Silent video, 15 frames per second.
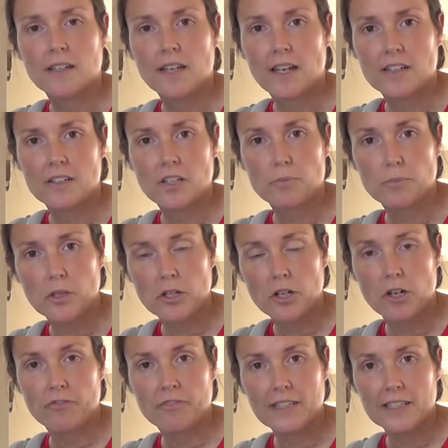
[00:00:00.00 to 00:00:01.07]
and put it
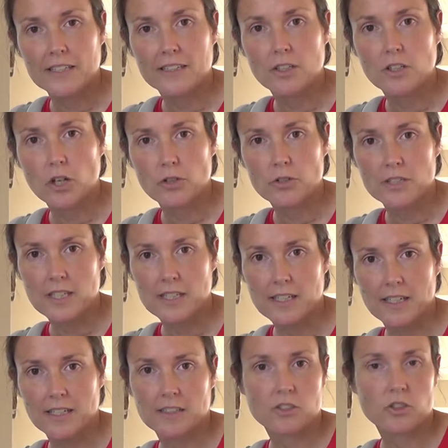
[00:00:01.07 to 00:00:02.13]
on a really low
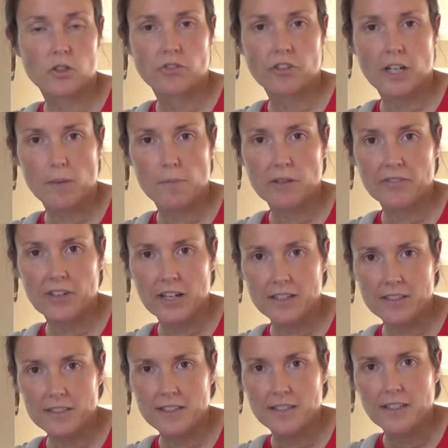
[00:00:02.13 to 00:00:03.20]
setting and do it for a couple of
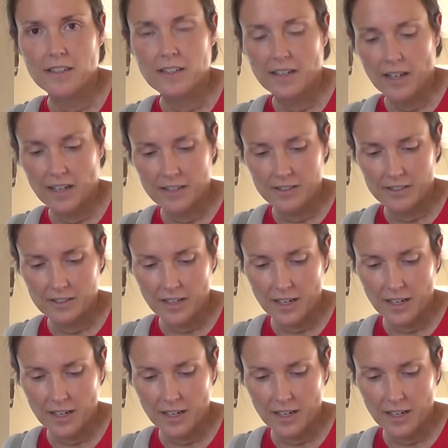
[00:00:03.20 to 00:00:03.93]
hours. And